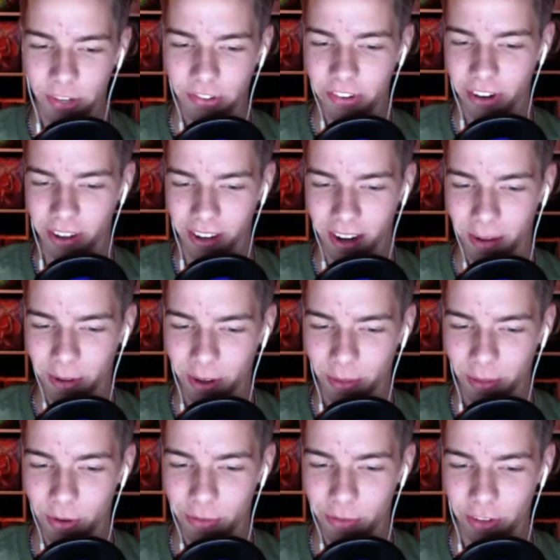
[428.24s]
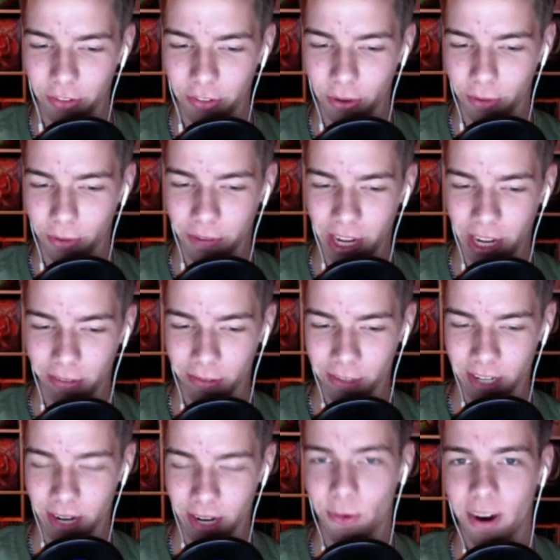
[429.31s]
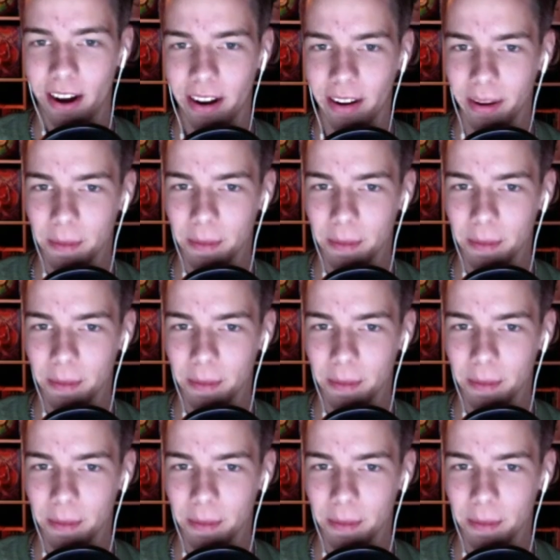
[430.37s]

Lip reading: John Carpenter movie is your favorite and why?